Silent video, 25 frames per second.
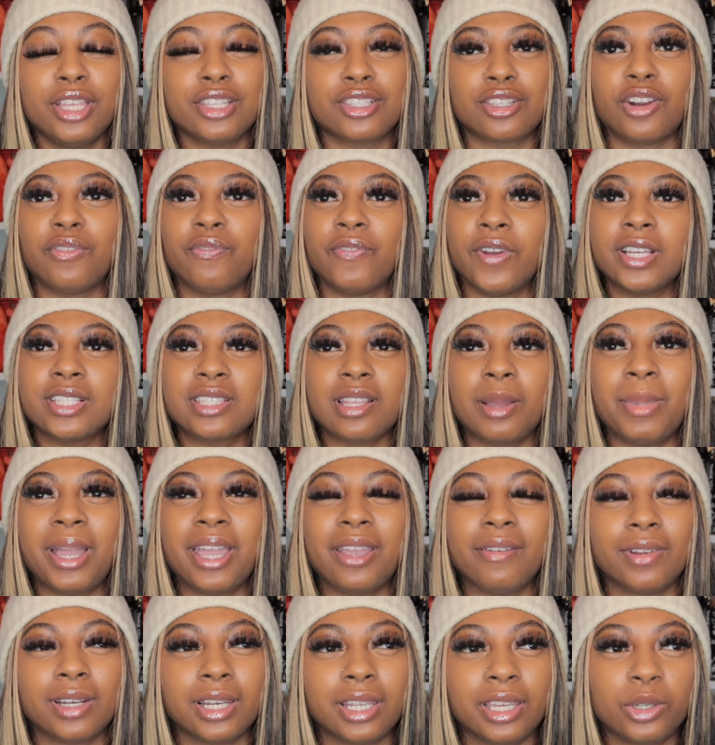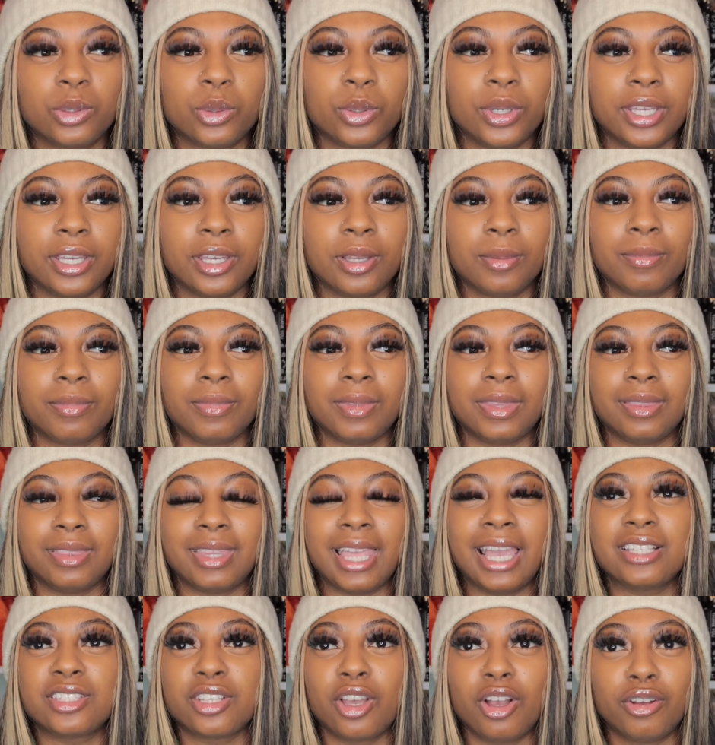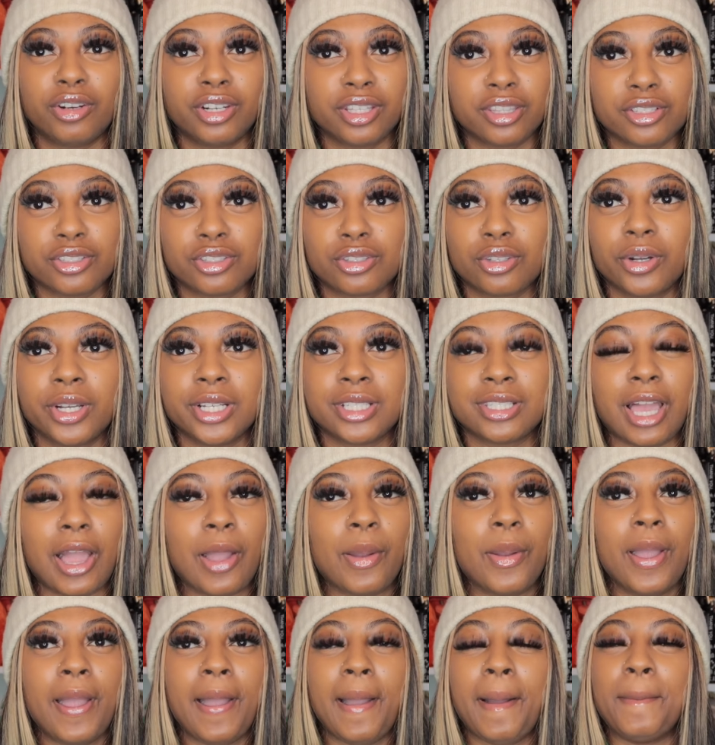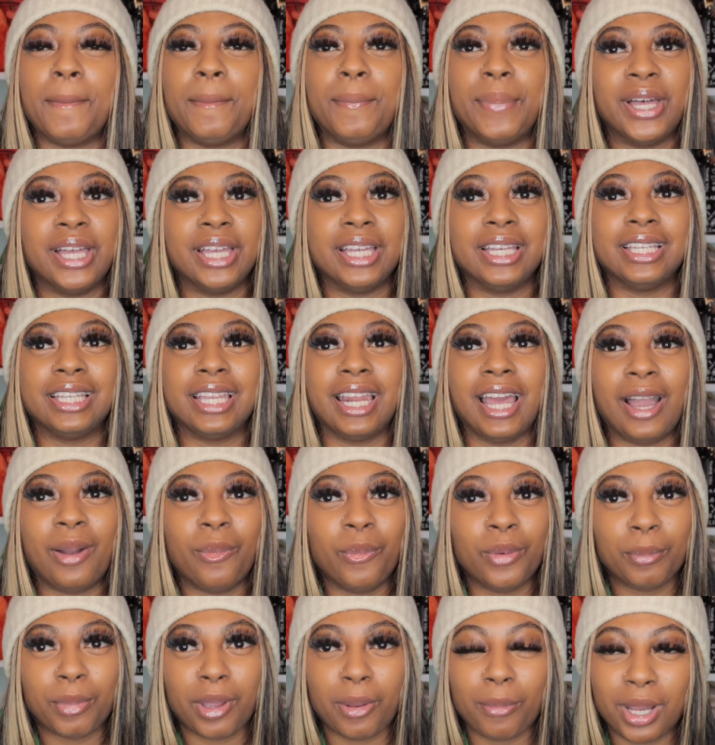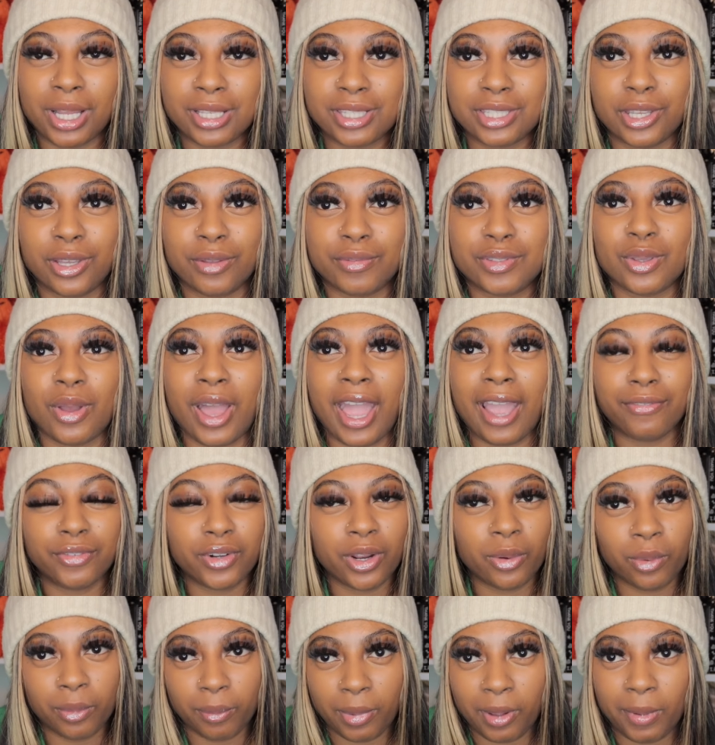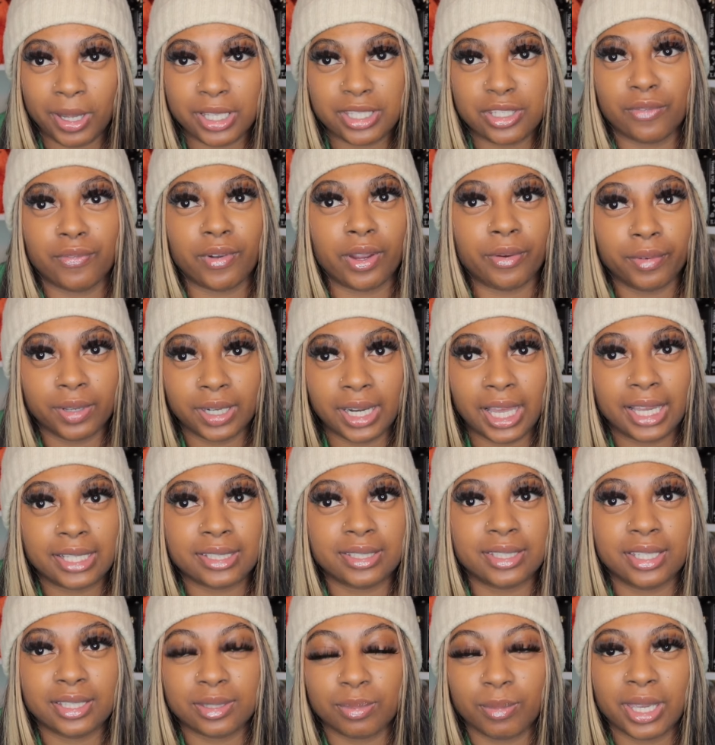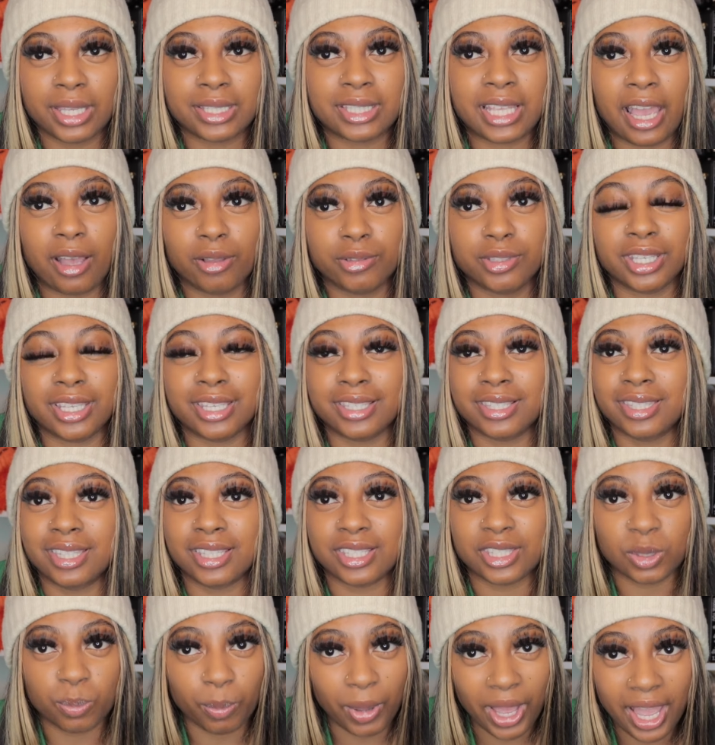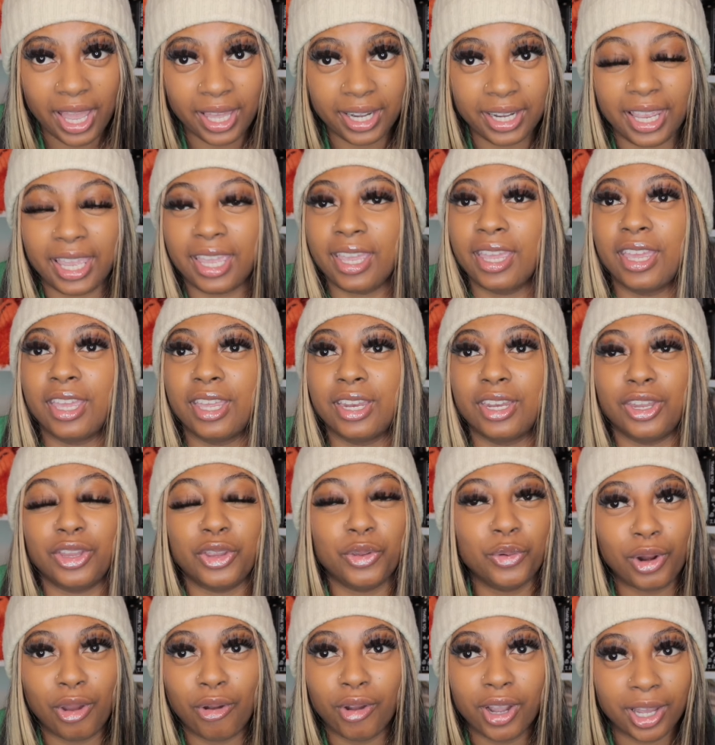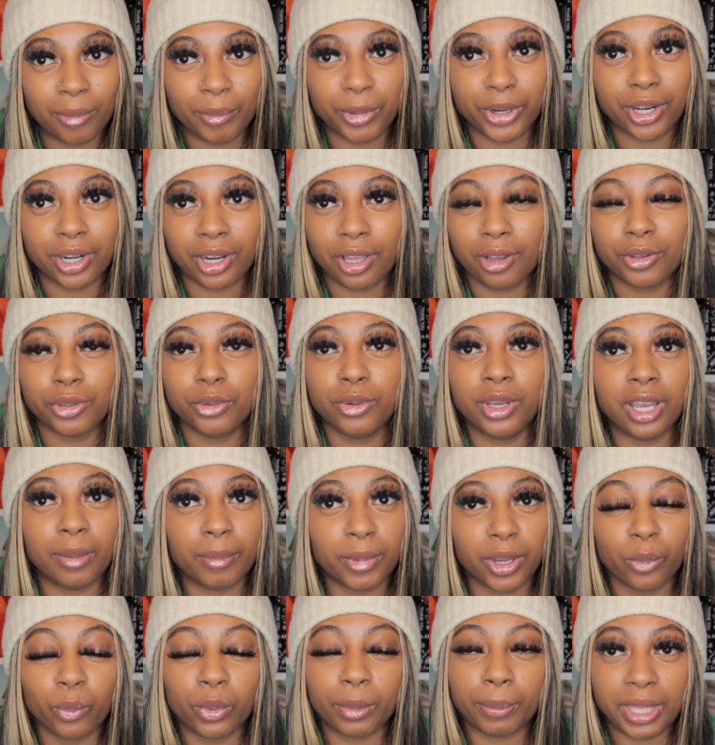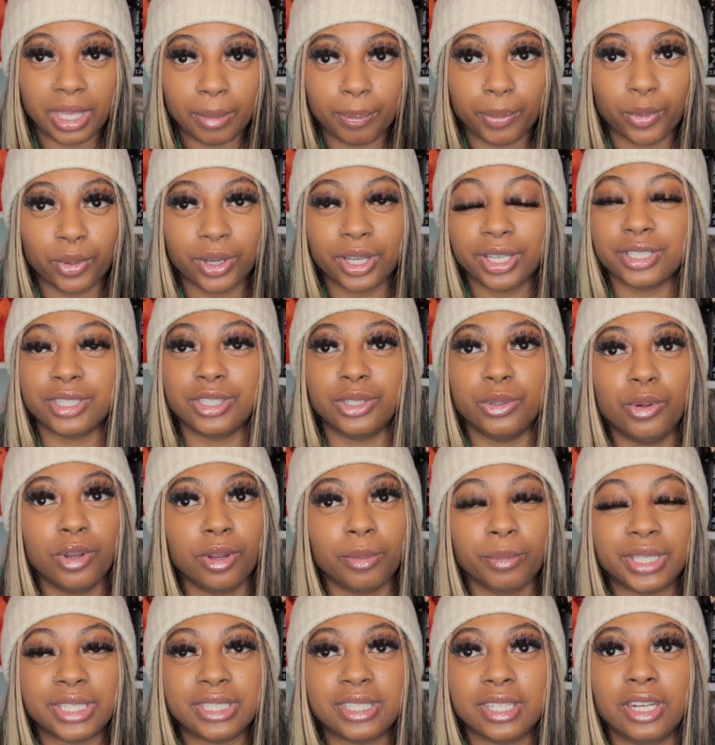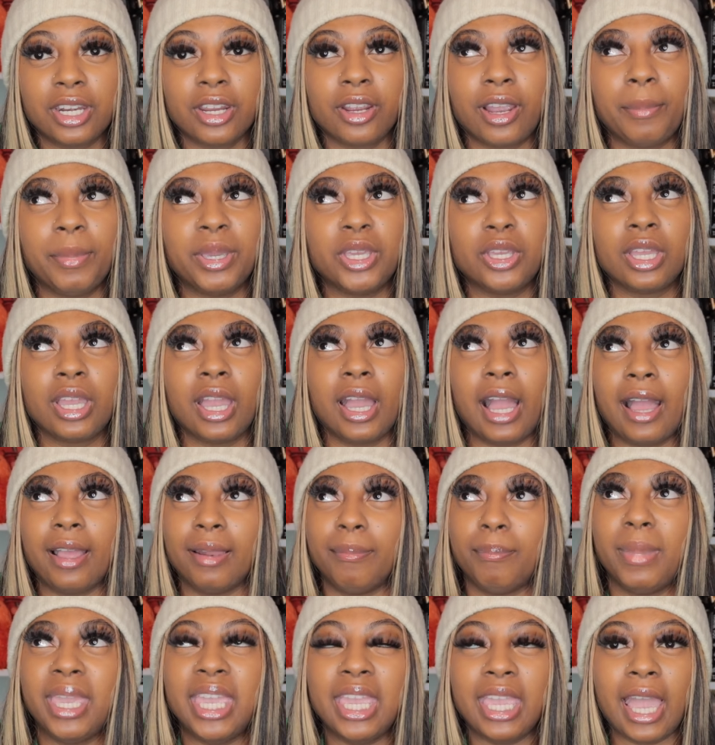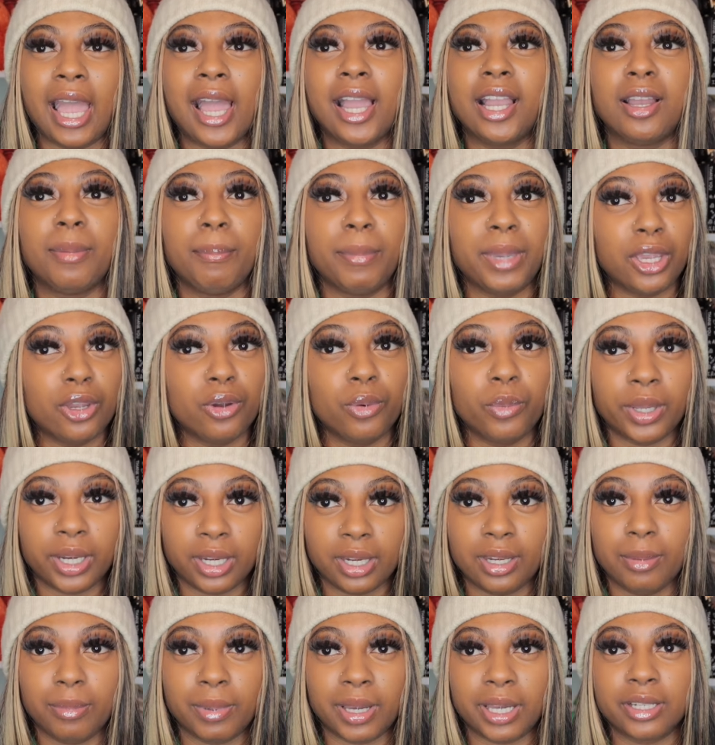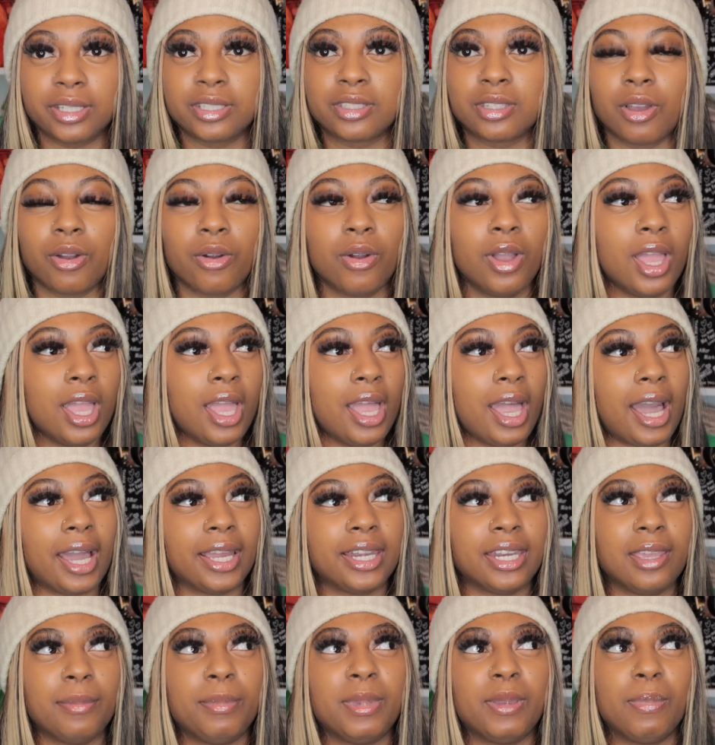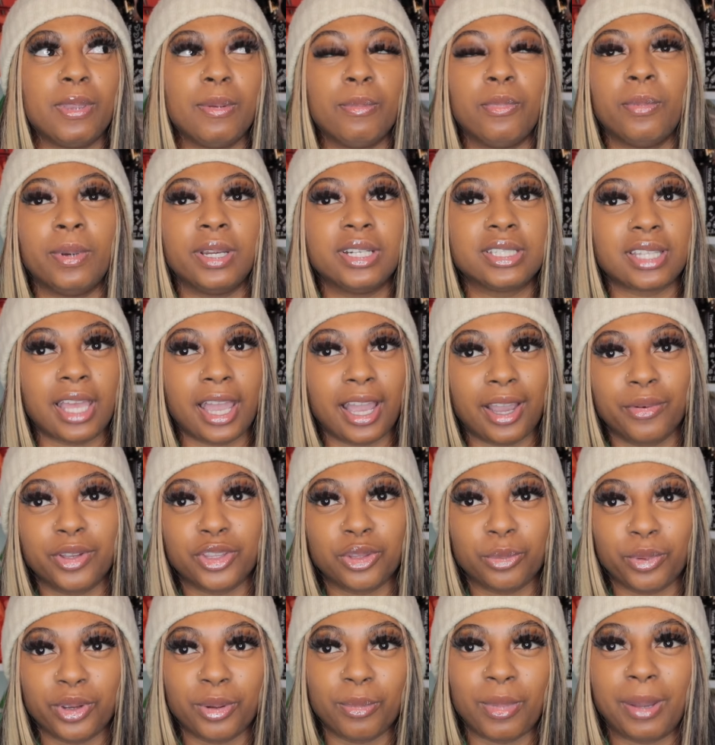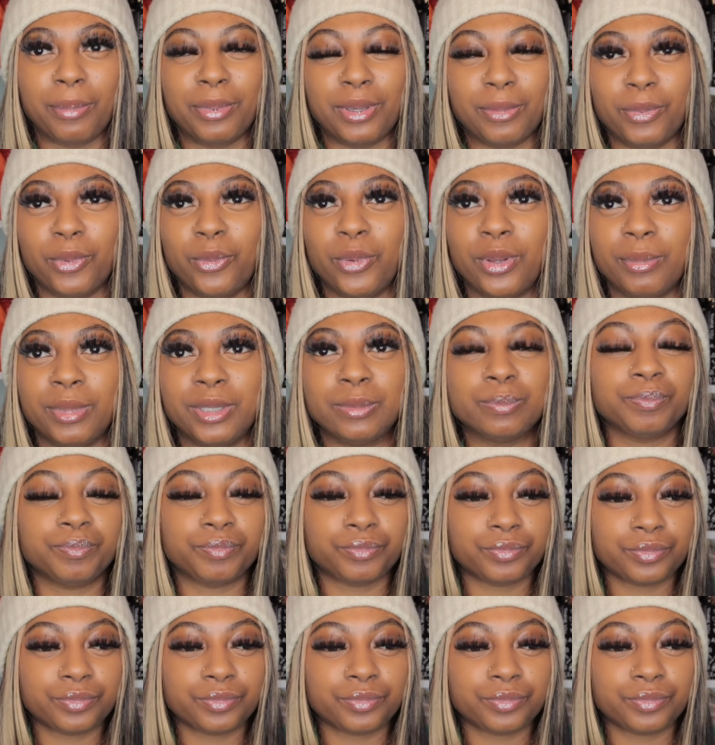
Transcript: So the first time I ever linked with him, that's a whole nother story time. But I went by myself. So after I went by myself, I realized this man's house is the spot and you don't come here alone. You come here with people because you're going to be sitting there. I mean, me, I can mingle with anybody. So I did meet people, but it's like I'd rather bring my people with me.